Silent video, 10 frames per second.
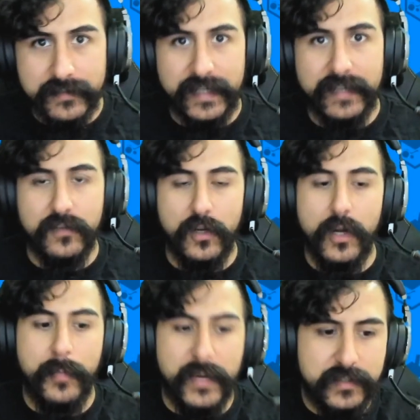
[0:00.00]
Like, is there a
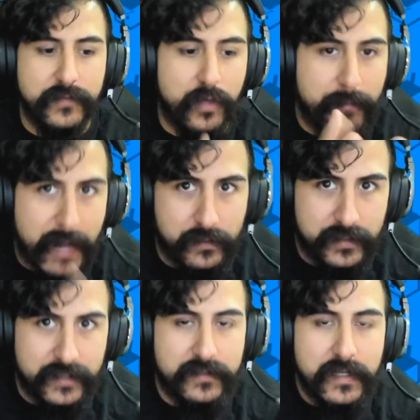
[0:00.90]
bunch of
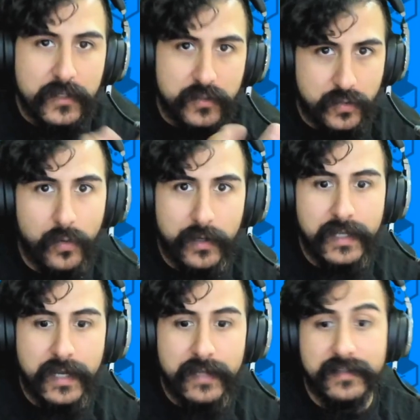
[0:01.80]
Grimaldus
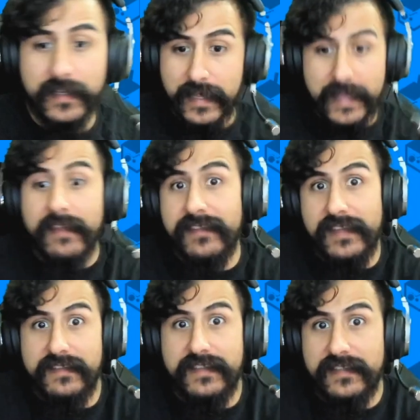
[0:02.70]
storylines? Like, is
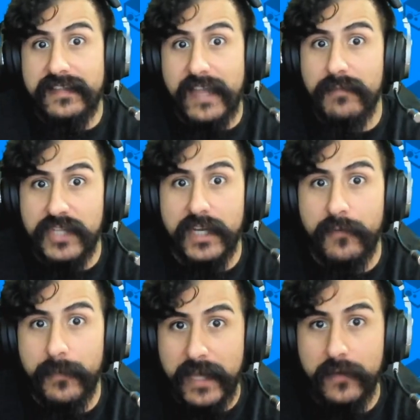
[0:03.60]
this the same chick
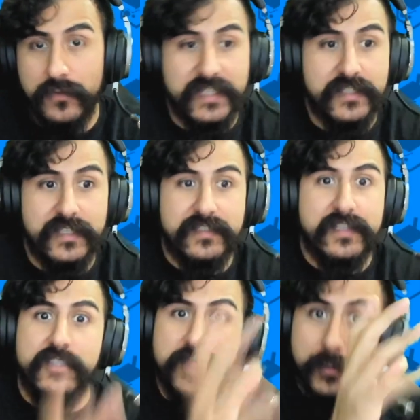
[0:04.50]
from Hell's Reach? Just
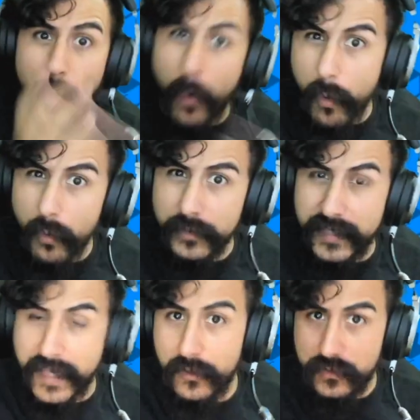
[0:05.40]
because she was old
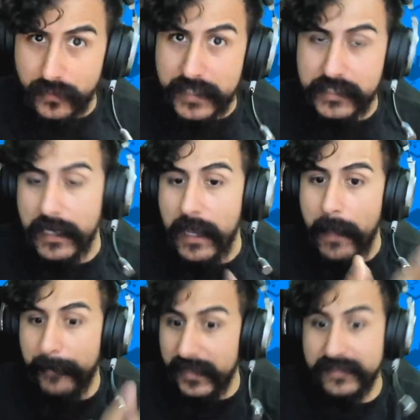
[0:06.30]
in Hell's Reach,
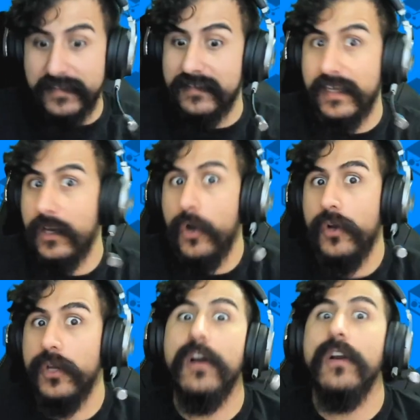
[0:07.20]
but is this, like, her
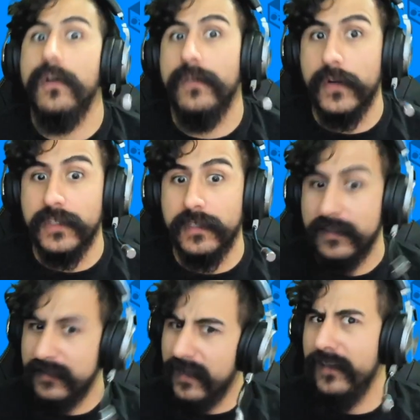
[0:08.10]
younger version?
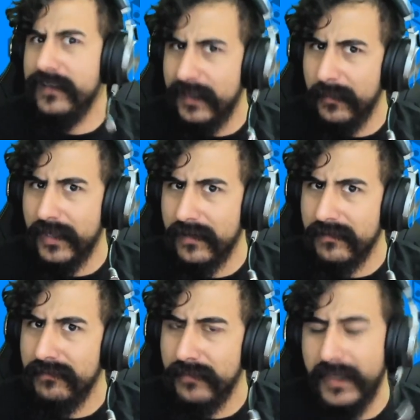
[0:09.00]
Because they look similar,
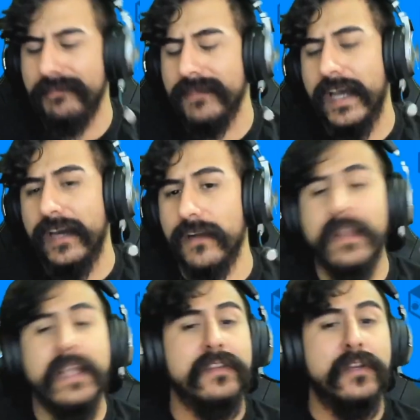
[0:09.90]
but I don't know.
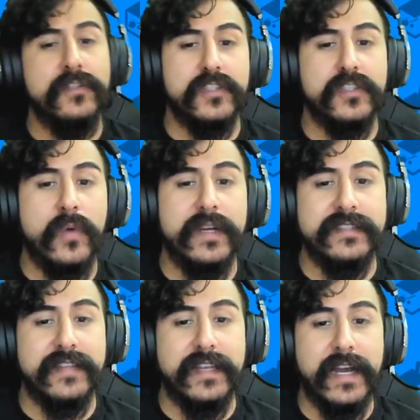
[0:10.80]
Those are just
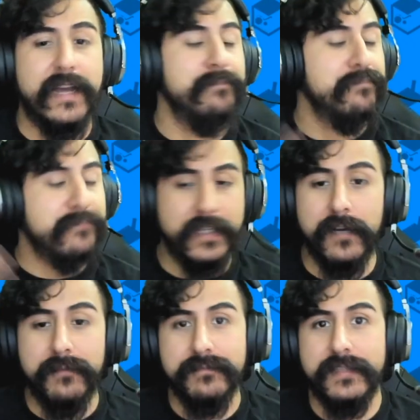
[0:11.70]
questions I got. You
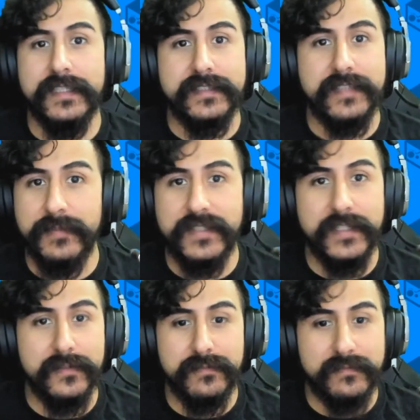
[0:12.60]
know, because I'm
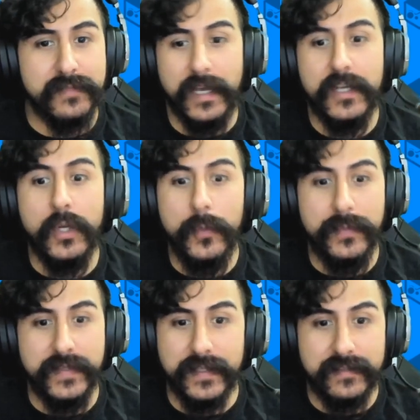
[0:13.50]
still a noob
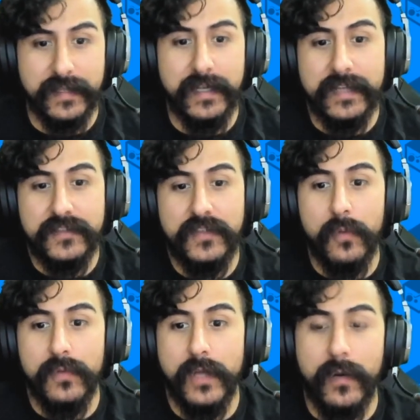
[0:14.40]
to this. I just
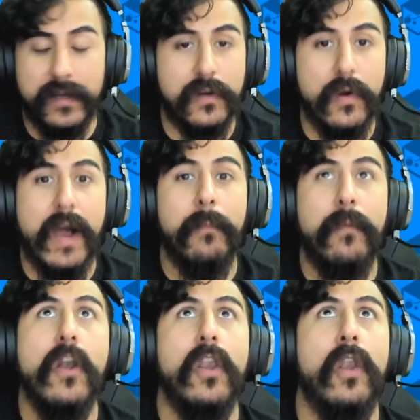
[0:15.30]
don't know. I don't know how
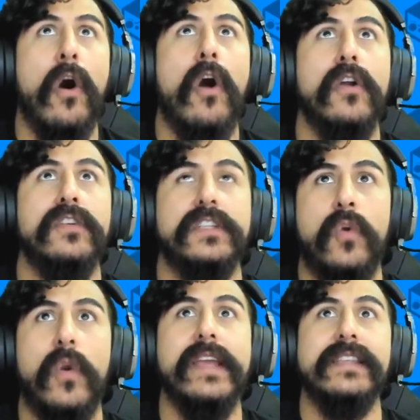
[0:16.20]
large and
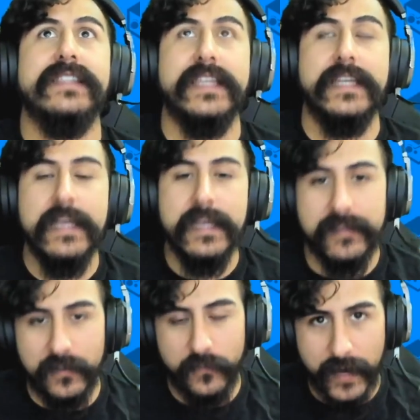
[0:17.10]
crazy
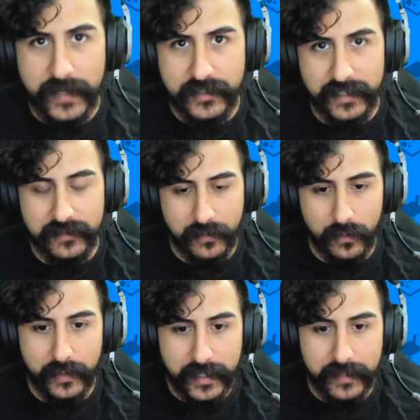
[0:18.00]
this franchise
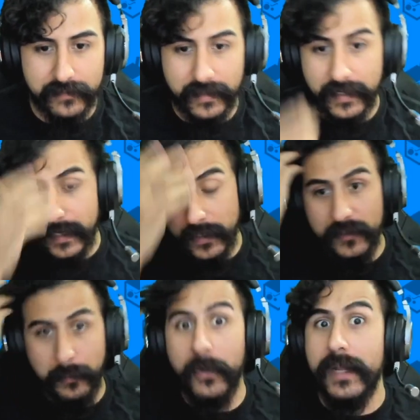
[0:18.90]
lore is. And I know
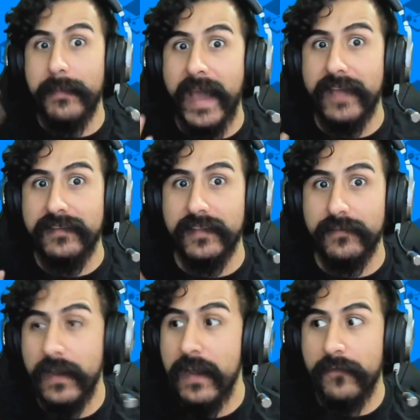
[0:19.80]
it's pretty
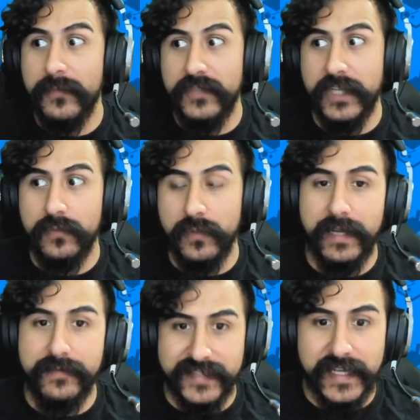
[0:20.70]
massive from just what
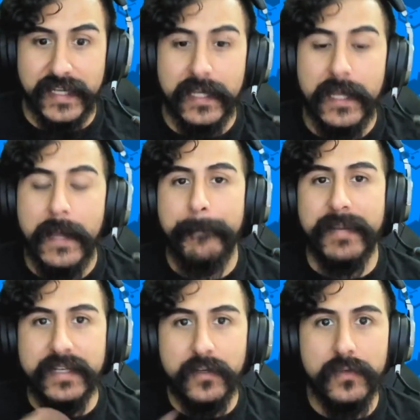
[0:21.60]
I've seen. But
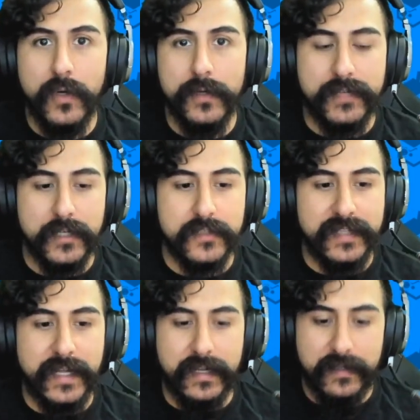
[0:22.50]
I don't know if there's,
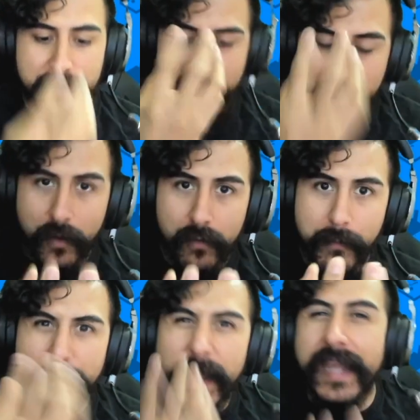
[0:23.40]
like, you know,
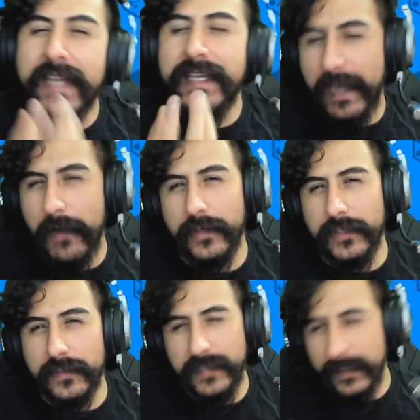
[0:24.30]
main
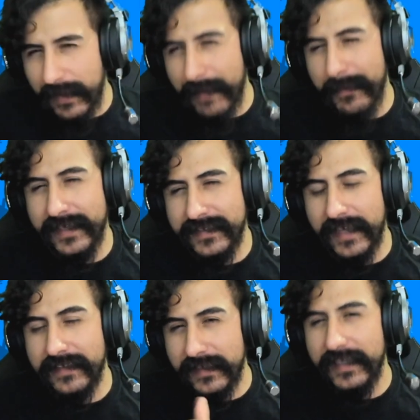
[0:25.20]
characters, if that makes
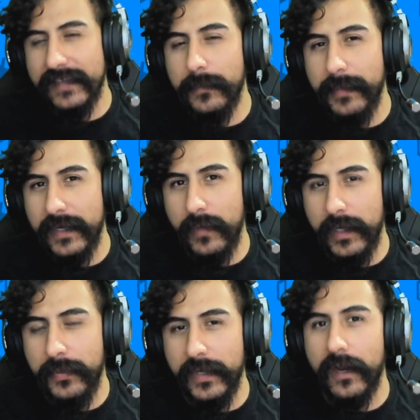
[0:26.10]
sense. I think that's a better way to
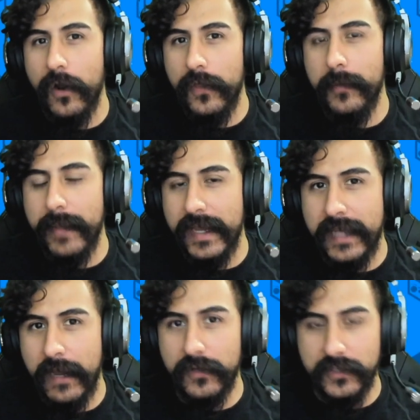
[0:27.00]
put it. Are there main
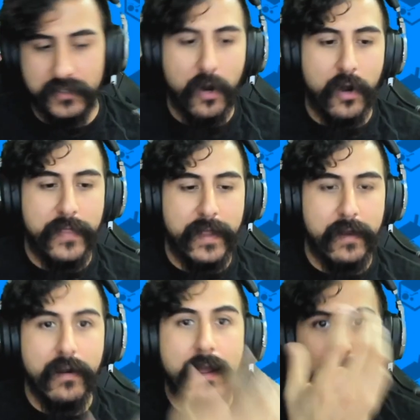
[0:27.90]
characters? Are
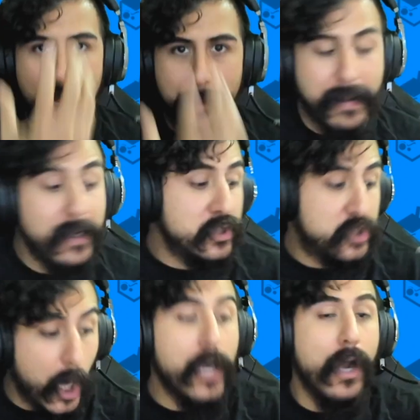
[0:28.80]
there
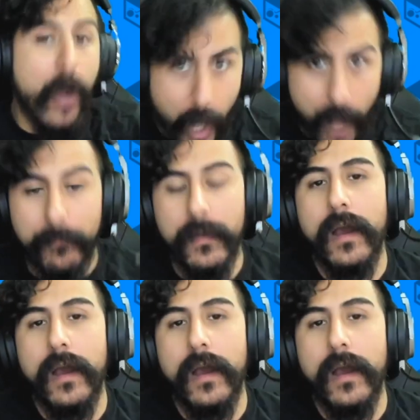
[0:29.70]
Shut up!